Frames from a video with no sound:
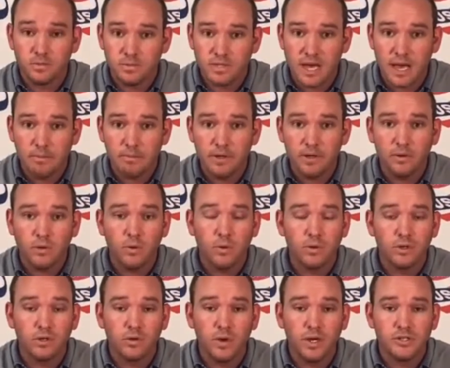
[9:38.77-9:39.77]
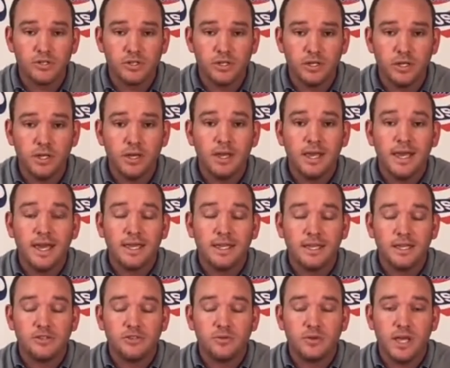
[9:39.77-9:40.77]
topic or the question
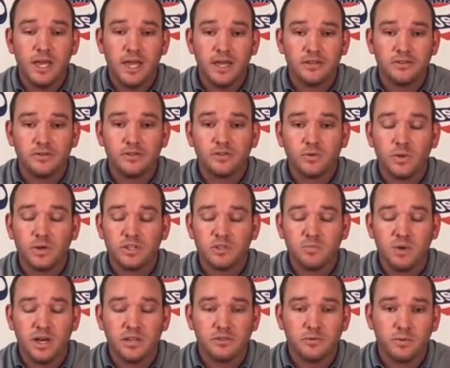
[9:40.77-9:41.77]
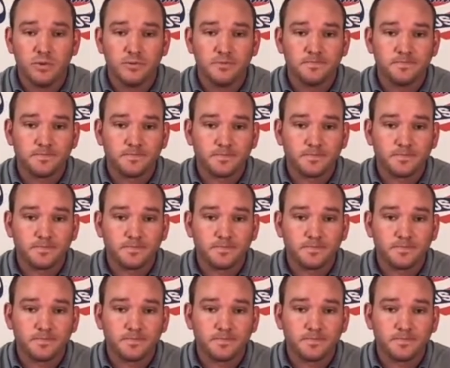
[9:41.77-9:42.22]
and get you an answer as quick as possible.